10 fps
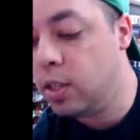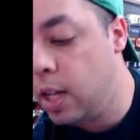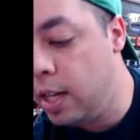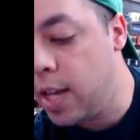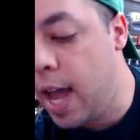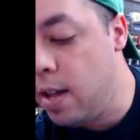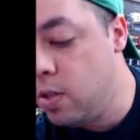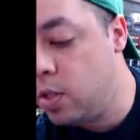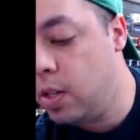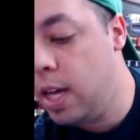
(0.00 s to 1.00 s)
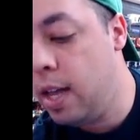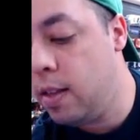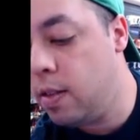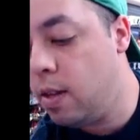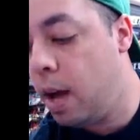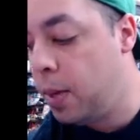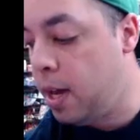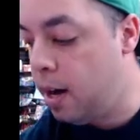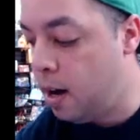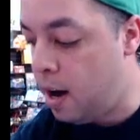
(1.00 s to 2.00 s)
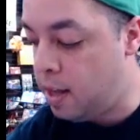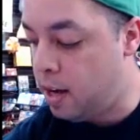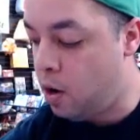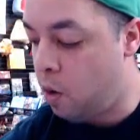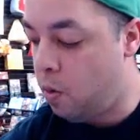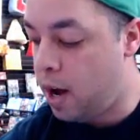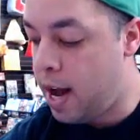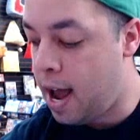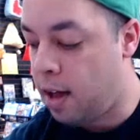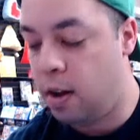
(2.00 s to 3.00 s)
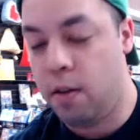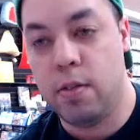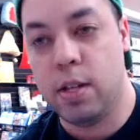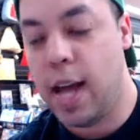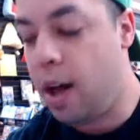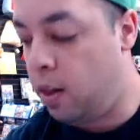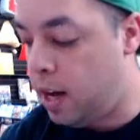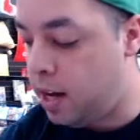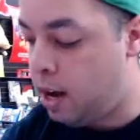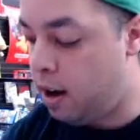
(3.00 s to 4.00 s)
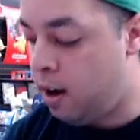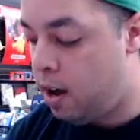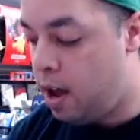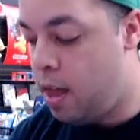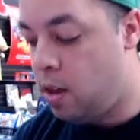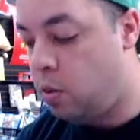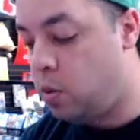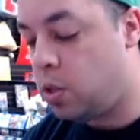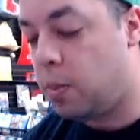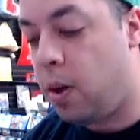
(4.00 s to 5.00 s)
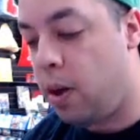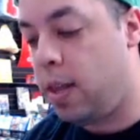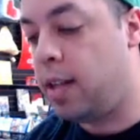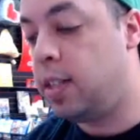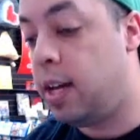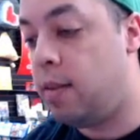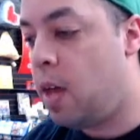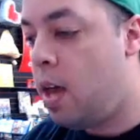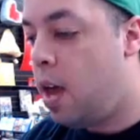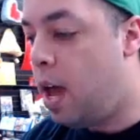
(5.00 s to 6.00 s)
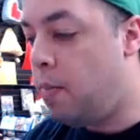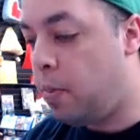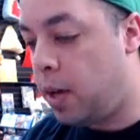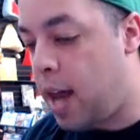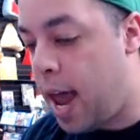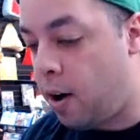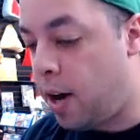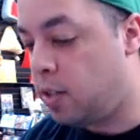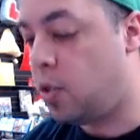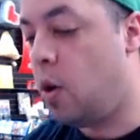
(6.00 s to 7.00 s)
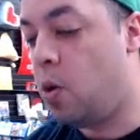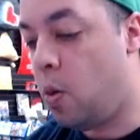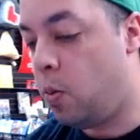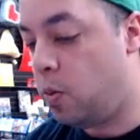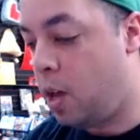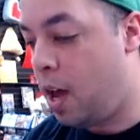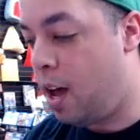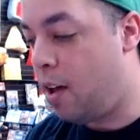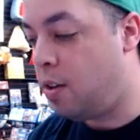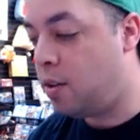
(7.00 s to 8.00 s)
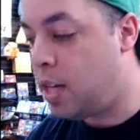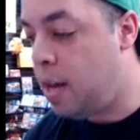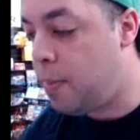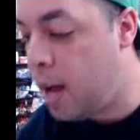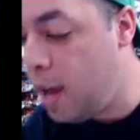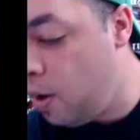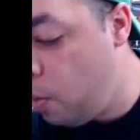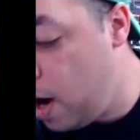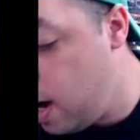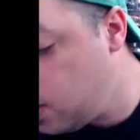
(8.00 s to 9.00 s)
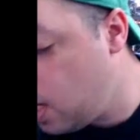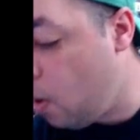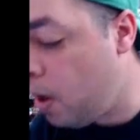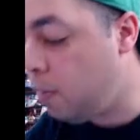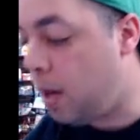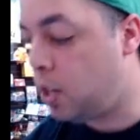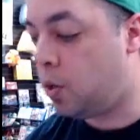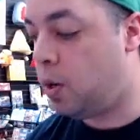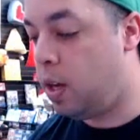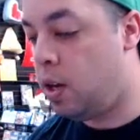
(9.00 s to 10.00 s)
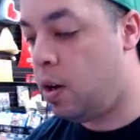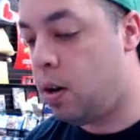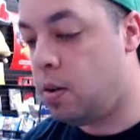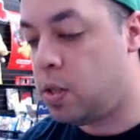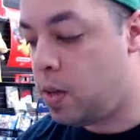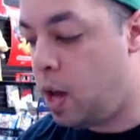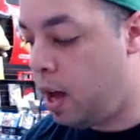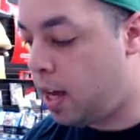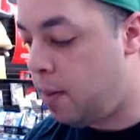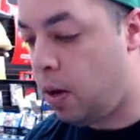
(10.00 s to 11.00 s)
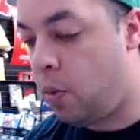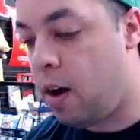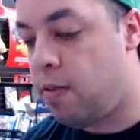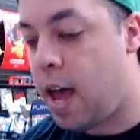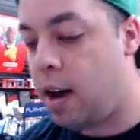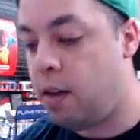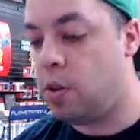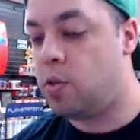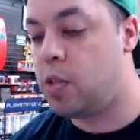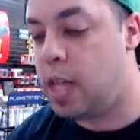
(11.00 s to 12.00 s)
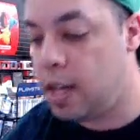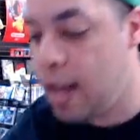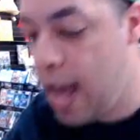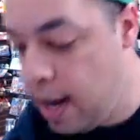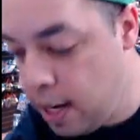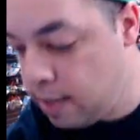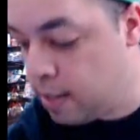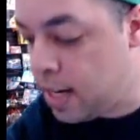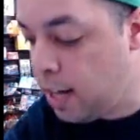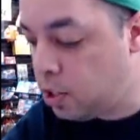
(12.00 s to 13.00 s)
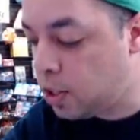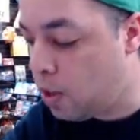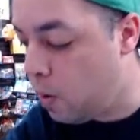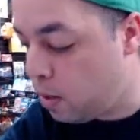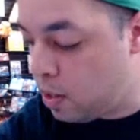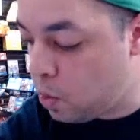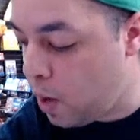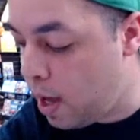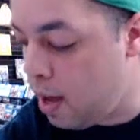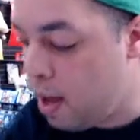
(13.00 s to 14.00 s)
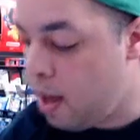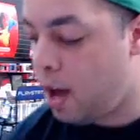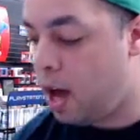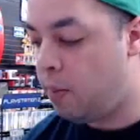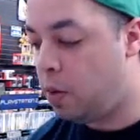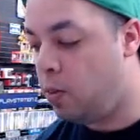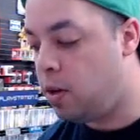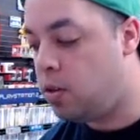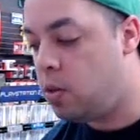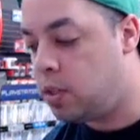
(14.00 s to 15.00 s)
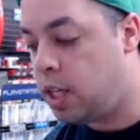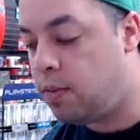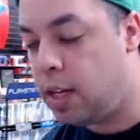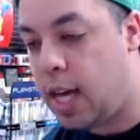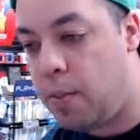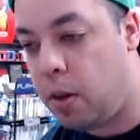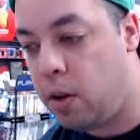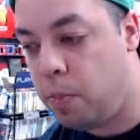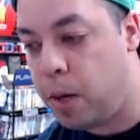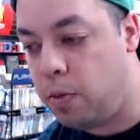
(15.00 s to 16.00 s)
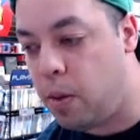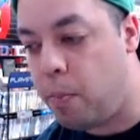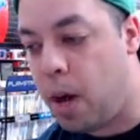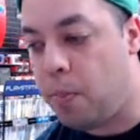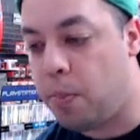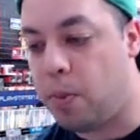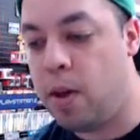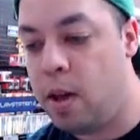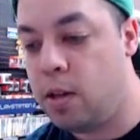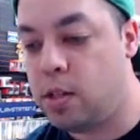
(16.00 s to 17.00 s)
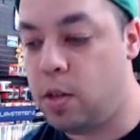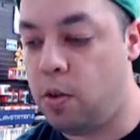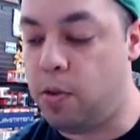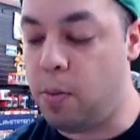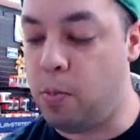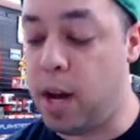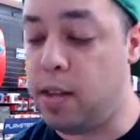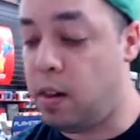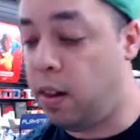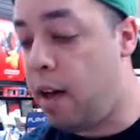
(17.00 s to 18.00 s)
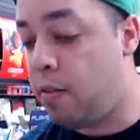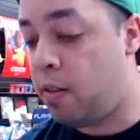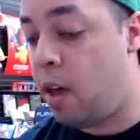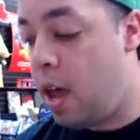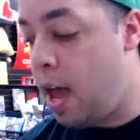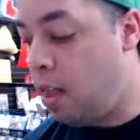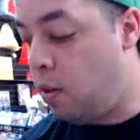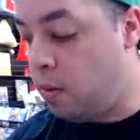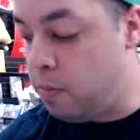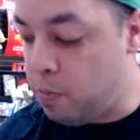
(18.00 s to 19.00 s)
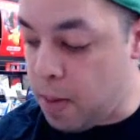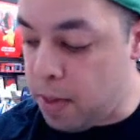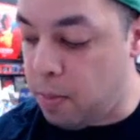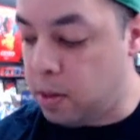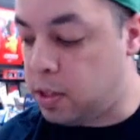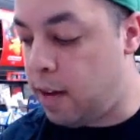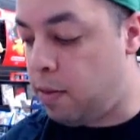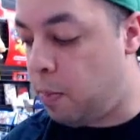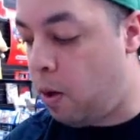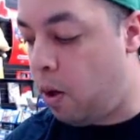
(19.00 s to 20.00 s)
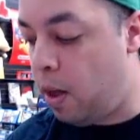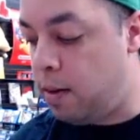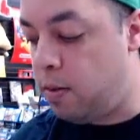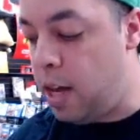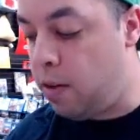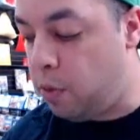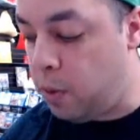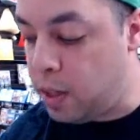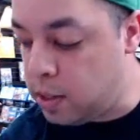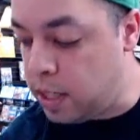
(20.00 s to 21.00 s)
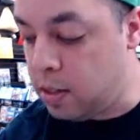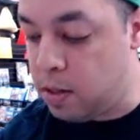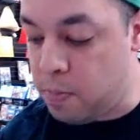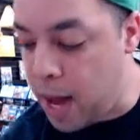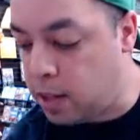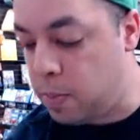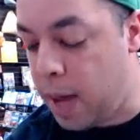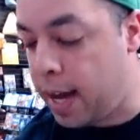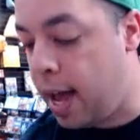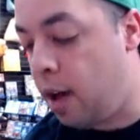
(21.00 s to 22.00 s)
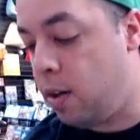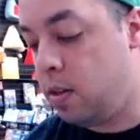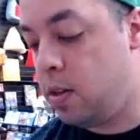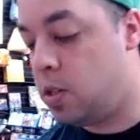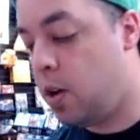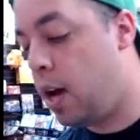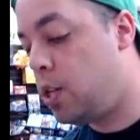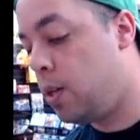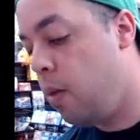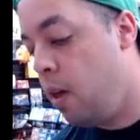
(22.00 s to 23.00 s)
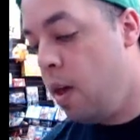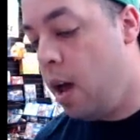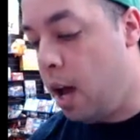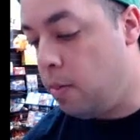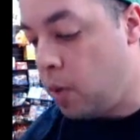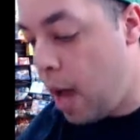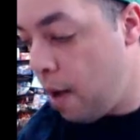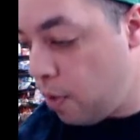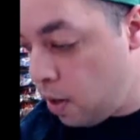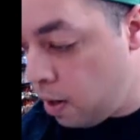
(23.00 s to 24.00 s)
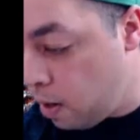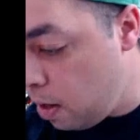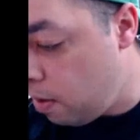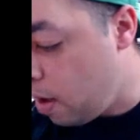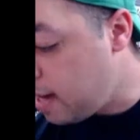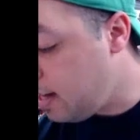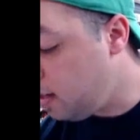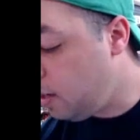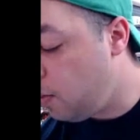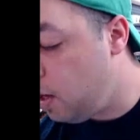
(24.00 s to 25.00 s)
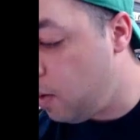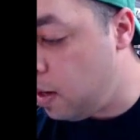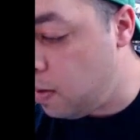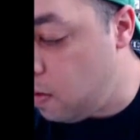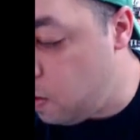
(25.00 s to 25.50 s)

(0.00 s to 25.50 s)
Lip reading: it tends to hit up here and then go right out of this out lane here, and you lose your ball and that's it. And people get angry. So don't keep an eye on where it's going. Make sure that you're keeping aware of that. And if you see it heading into danger going this way, what you want to do is give the game a little bit of a bump from right to left, and you might be able to save the ball and influence it to bounce it back out in this direction. So ideally what you want it to do